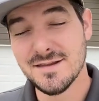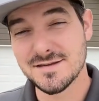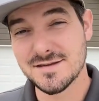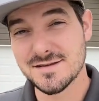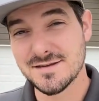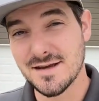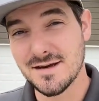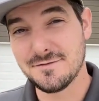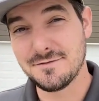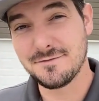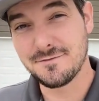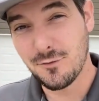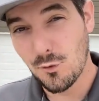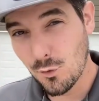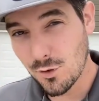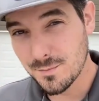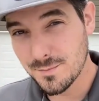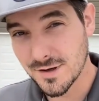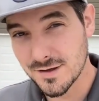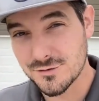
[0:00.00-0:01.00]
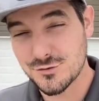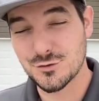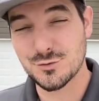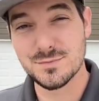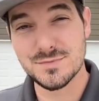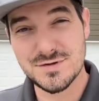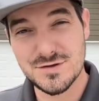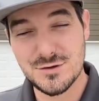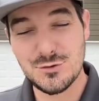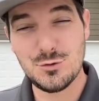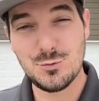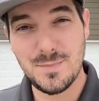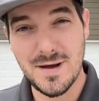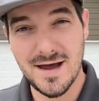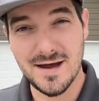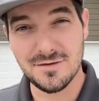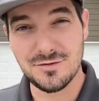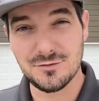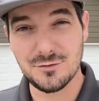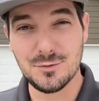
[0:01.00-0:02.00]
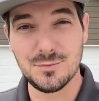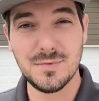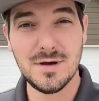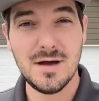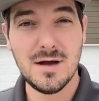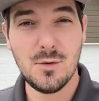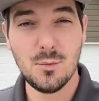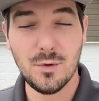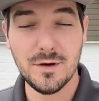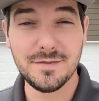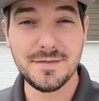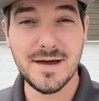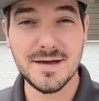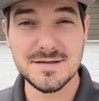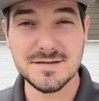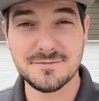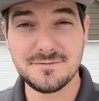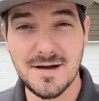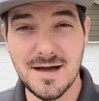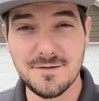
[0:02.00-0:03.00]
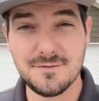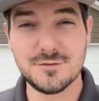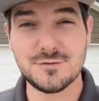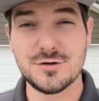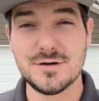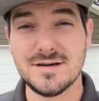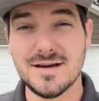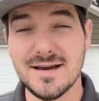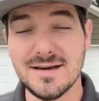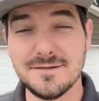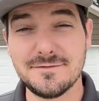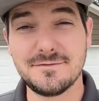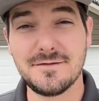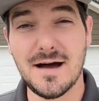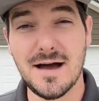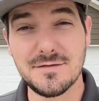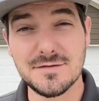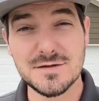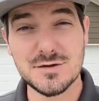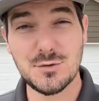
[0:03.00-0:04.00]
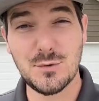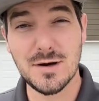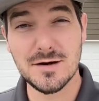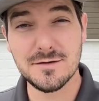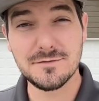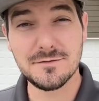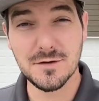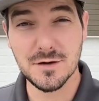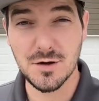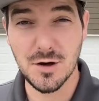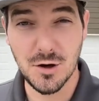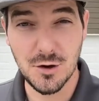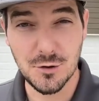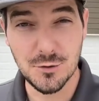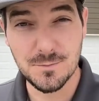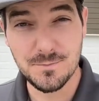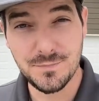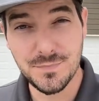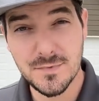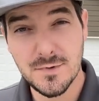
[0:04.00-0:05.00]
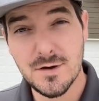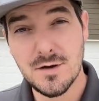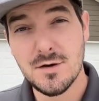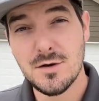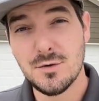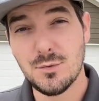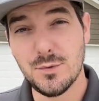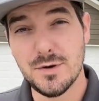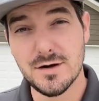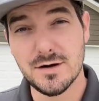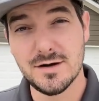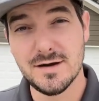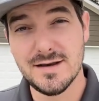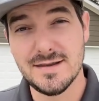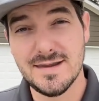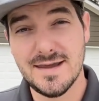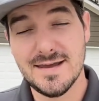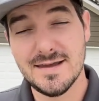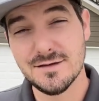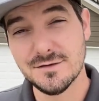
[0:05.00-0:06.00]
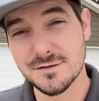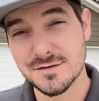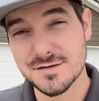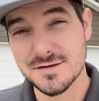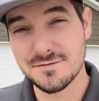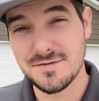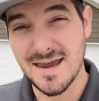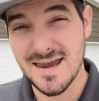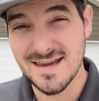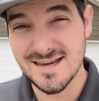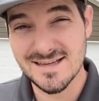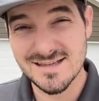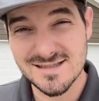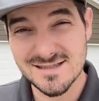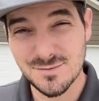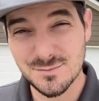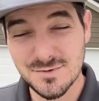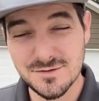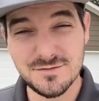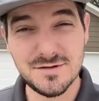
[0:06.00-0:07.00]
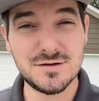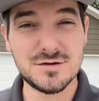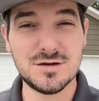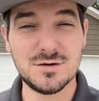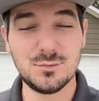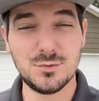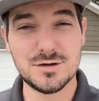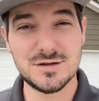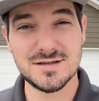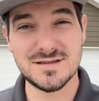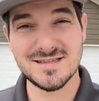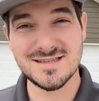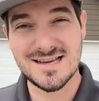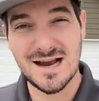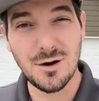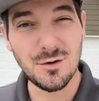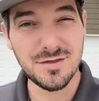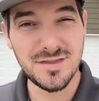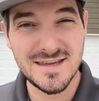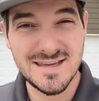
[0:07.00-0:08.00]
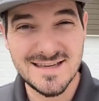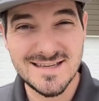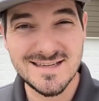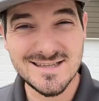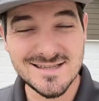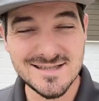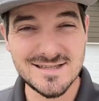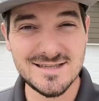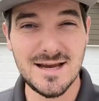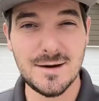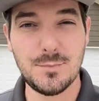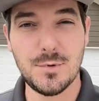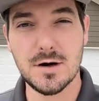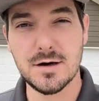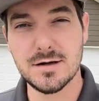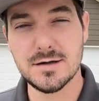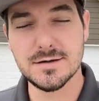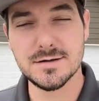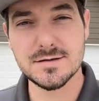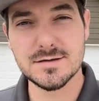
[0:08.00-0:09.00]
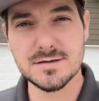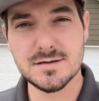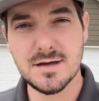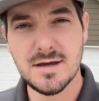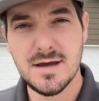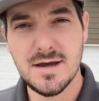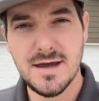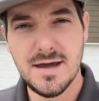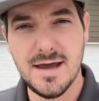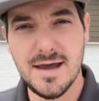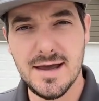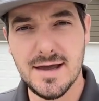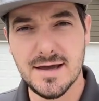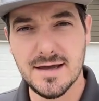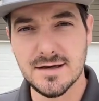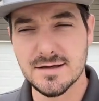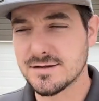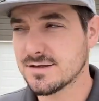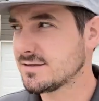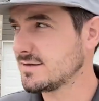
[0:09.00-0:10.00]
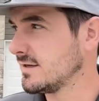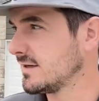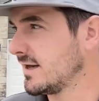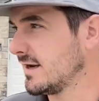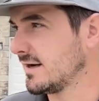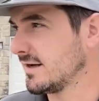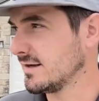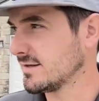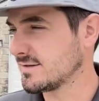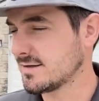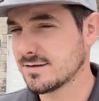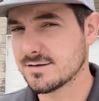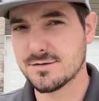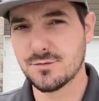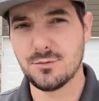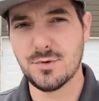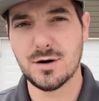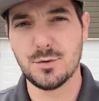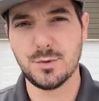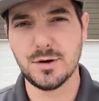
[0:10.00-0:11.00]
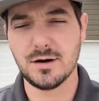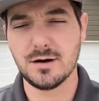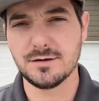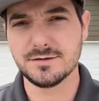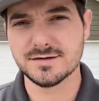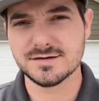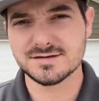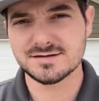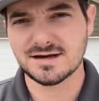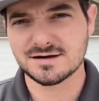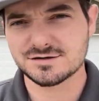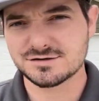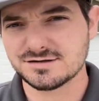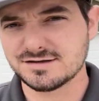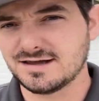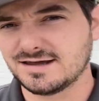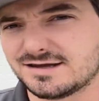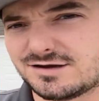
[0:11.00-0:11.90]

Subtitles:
This is a 4-bedroom, 2-bathroom, 1,595 square foot home. We are in Hills of Hayes subdivision, which is southeast San Marcos. And just so you can kind of get a sense of where we are, this is actually a